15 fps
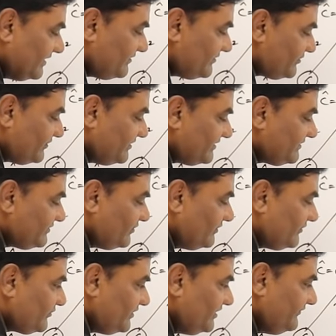So this is
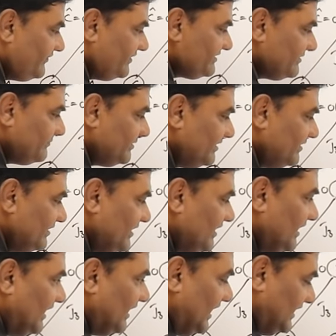also infeasible.
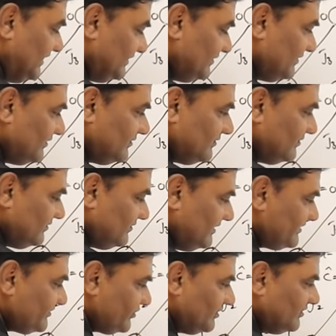And
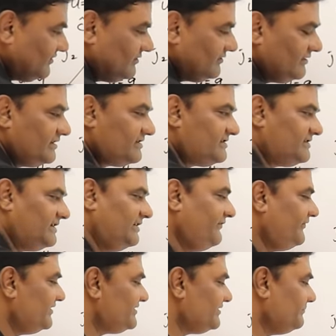that's all. This is
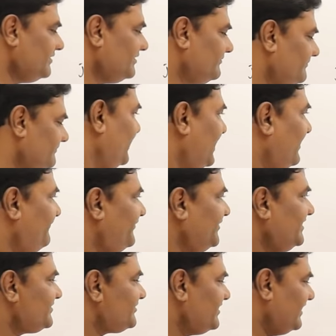infeasible. We have
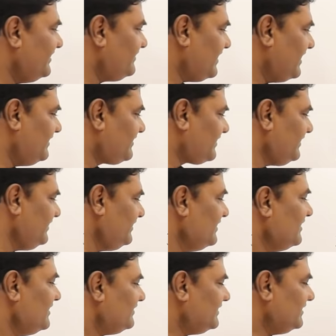finished the entire tree.
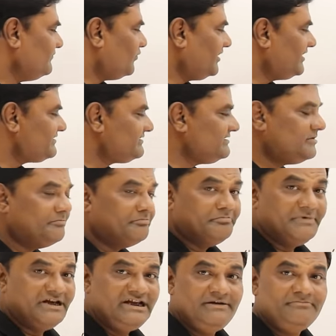Then what is the
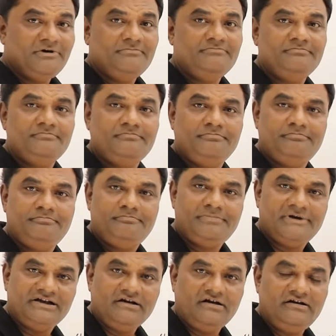minimum
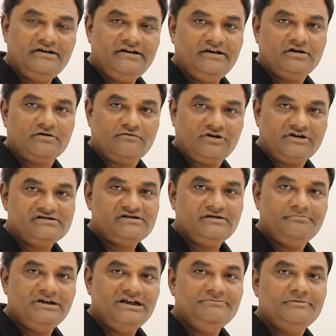penalty or what is the
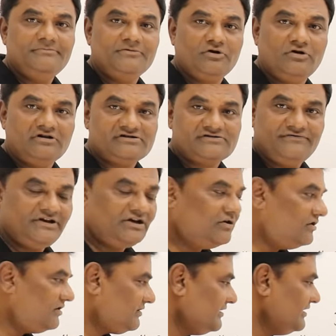minimum cost we
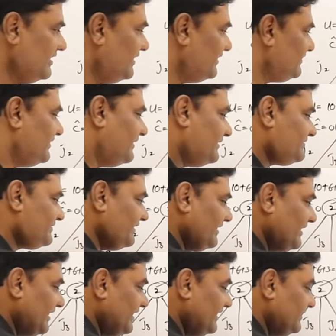got? That is
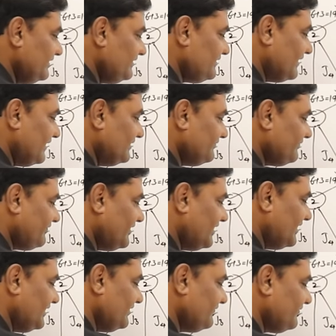8 and
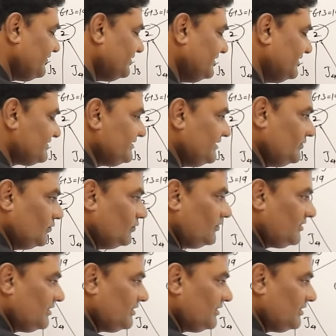5. This is the note.